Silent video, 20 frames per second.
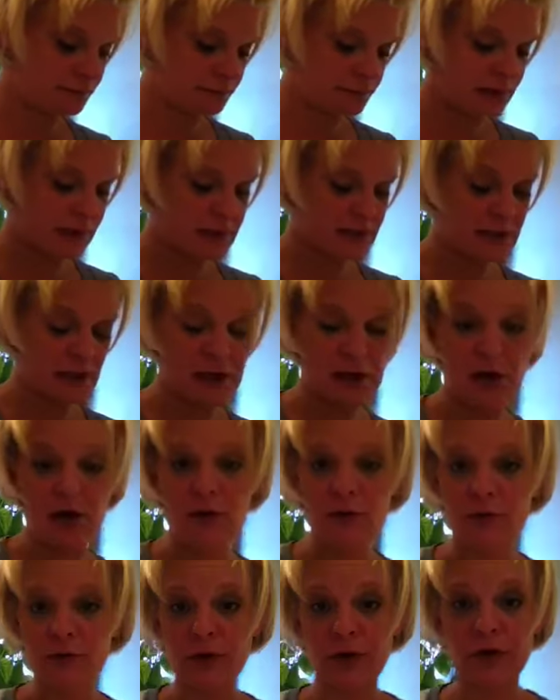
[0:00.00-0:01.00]
Because I
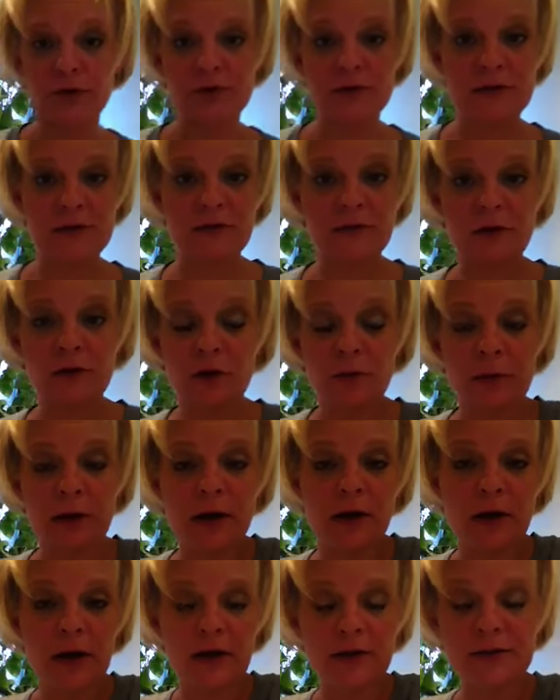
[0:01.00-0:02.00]
know, Stephen
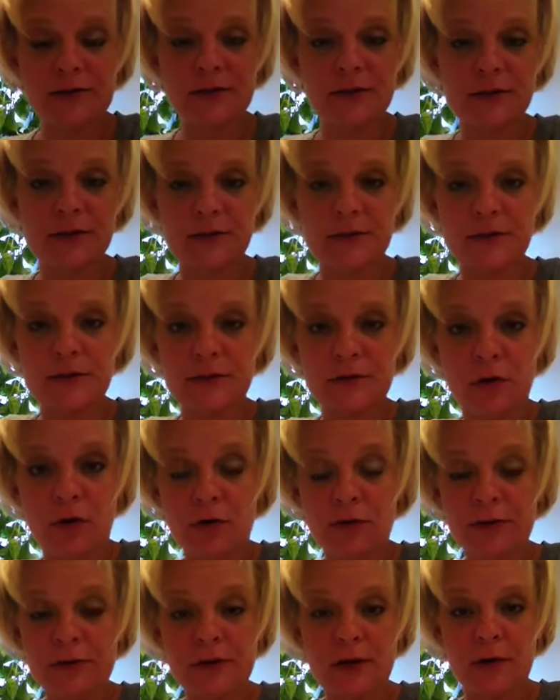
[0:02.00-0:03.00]
Colbert has just
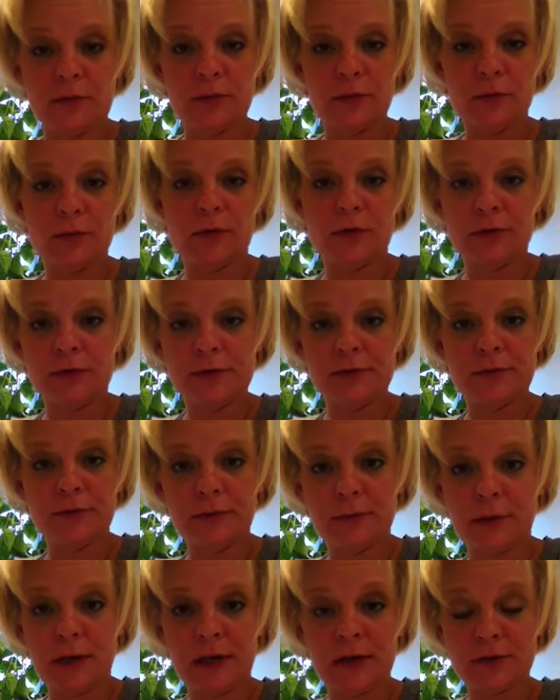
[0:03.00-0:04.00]
all the time in the world to
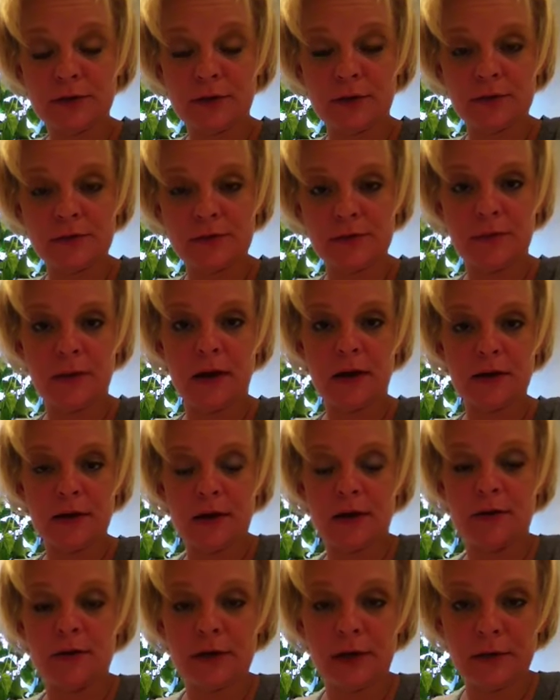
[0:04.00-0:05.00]
be making trips to
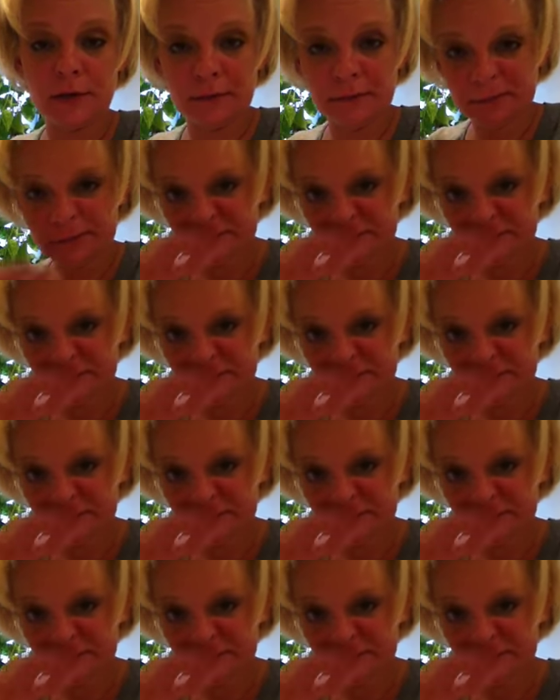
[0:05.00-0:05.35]
Patagonia.